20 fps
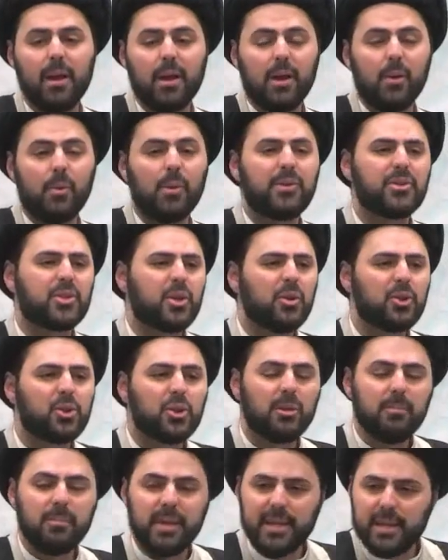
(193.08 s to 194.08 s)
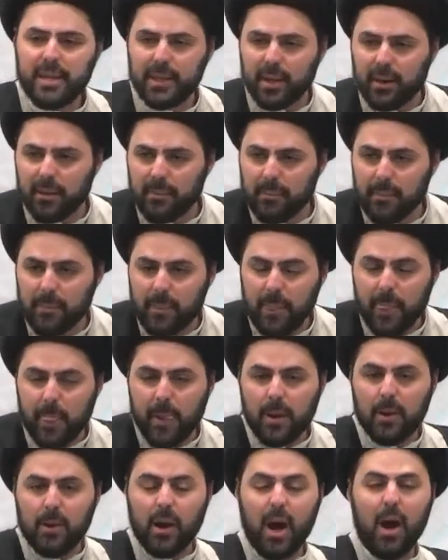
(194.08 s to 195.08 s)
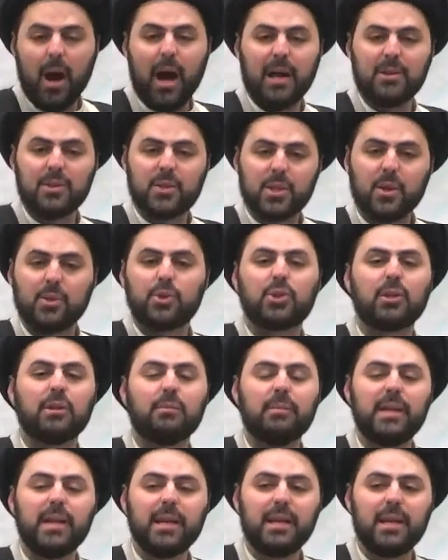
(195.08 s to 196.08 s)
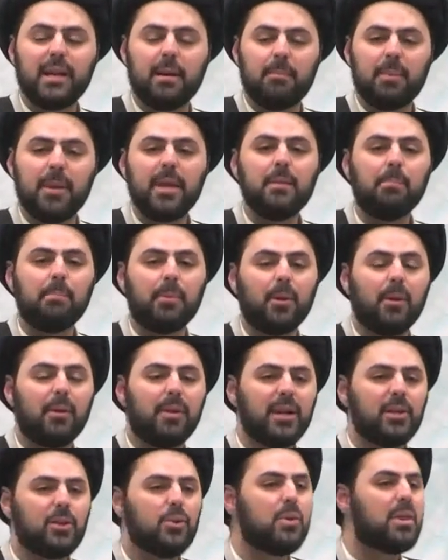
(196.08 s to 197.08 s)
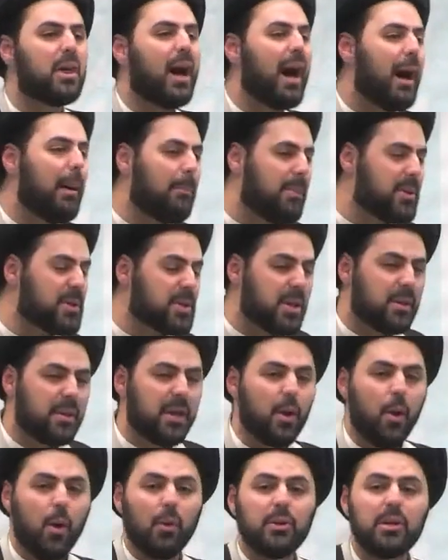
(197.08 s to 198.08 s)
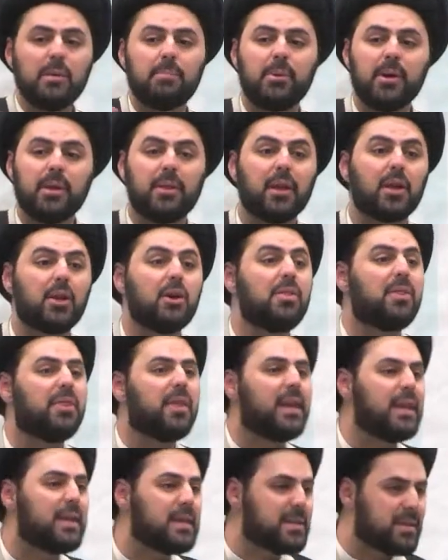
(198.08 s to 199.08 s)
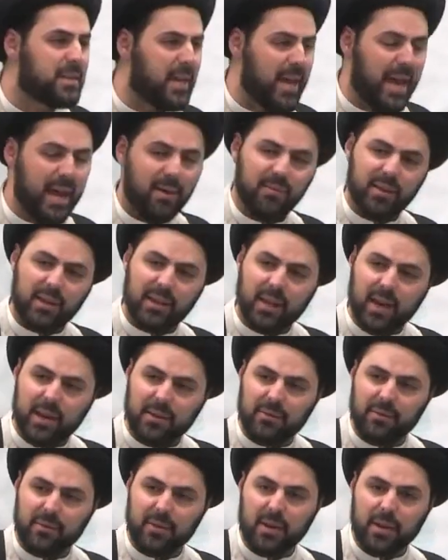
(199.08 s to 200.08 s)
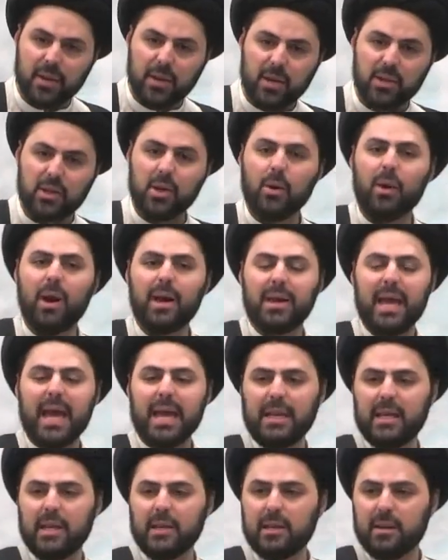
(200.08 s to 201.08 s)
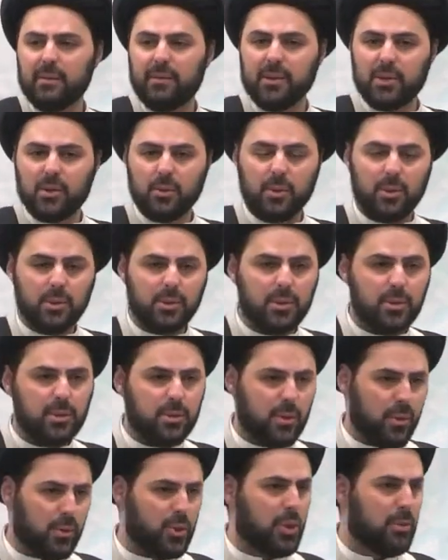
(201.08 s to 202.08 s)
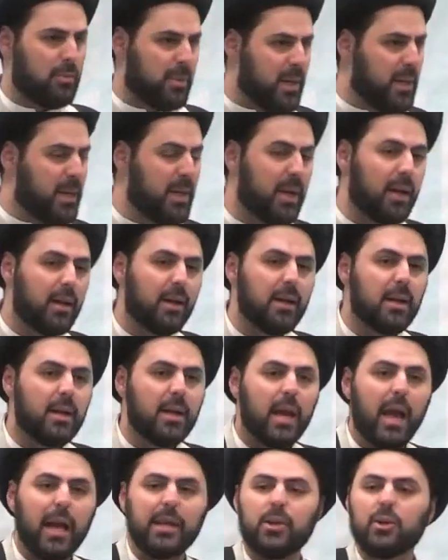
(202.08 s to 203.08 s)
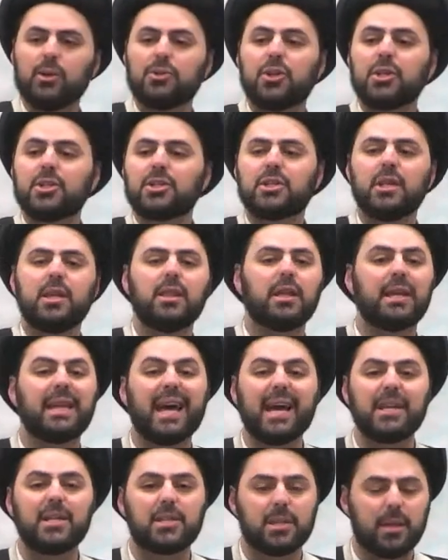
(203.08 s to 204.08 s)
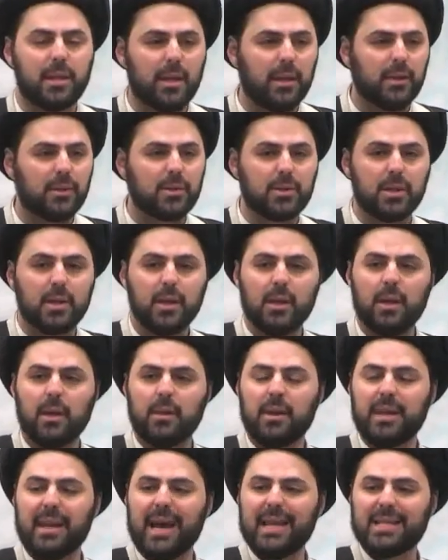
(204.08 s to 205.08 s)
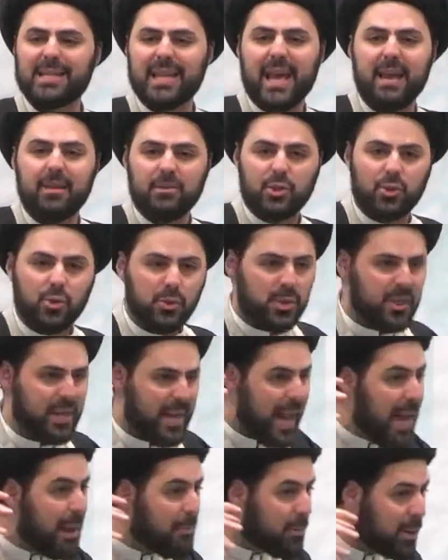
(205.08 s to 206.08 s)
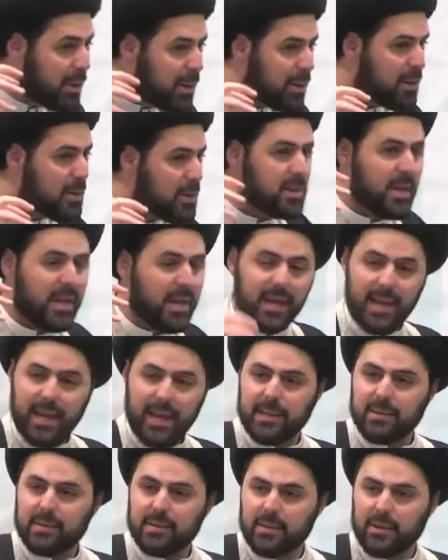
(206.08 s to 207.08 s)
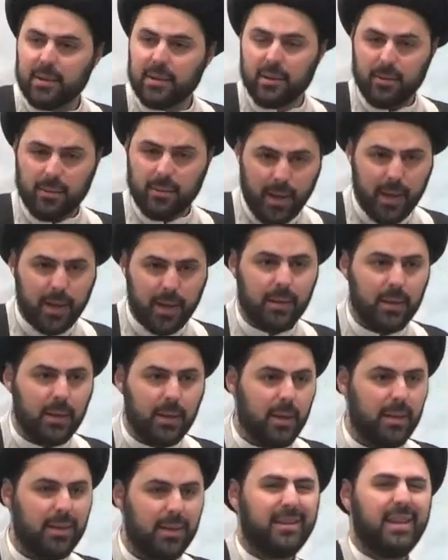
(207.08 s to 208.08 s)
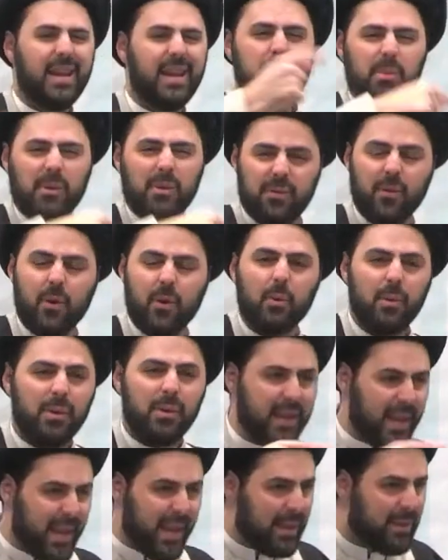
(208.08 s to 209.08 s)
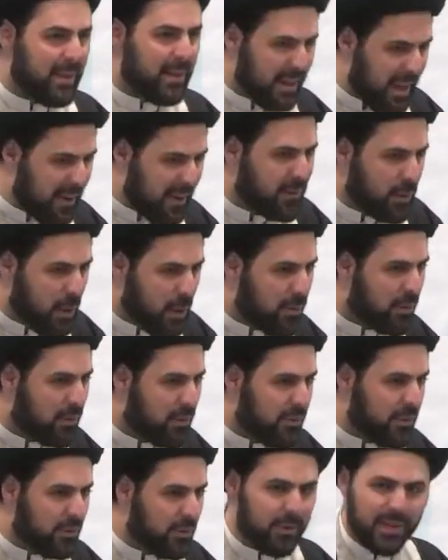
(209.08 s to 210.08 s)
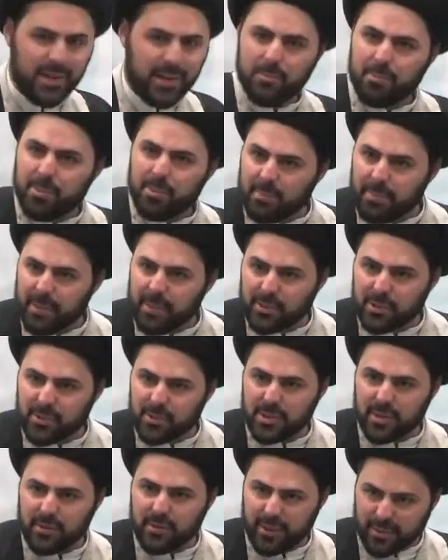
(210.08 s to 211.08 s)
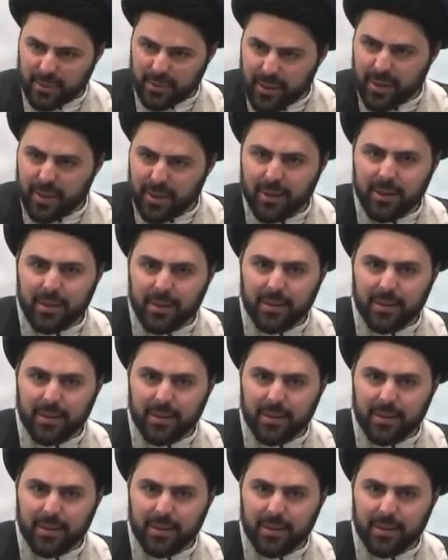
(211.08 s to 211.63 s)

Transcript: with social media. On social media, people, they do the opposite. They only put the good things they have in life. Go on any individual's social media and you'll just see the nice things, the nice juicy hamburgers they ate, right? The day before when they ate the leftover food, they don't put pictures of it, do they?